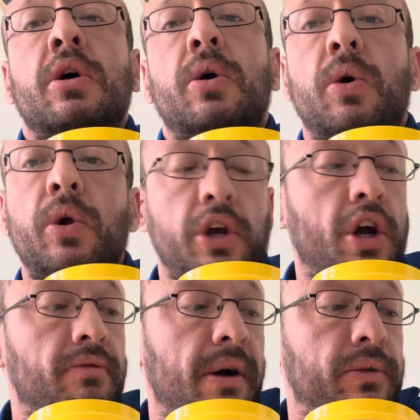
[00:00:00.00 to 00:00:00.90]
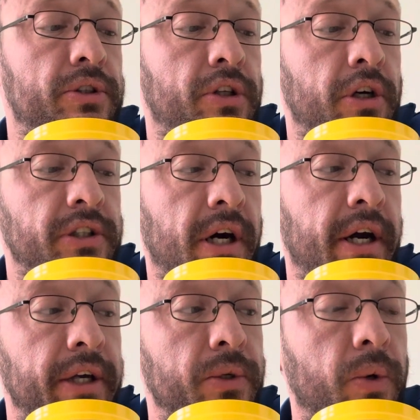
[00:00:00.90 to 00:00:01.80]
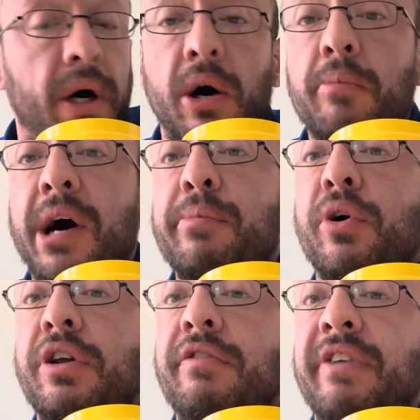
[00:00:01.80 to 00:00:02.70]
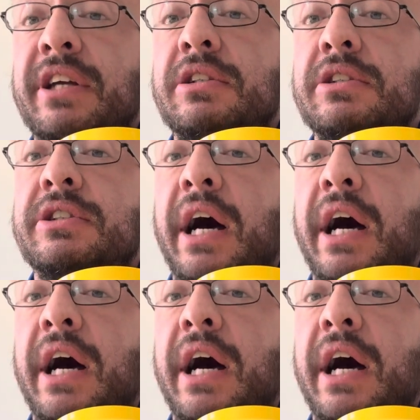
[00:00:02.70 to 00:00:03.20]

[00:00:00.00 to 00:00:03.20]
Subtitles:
all year round because I know how my body feels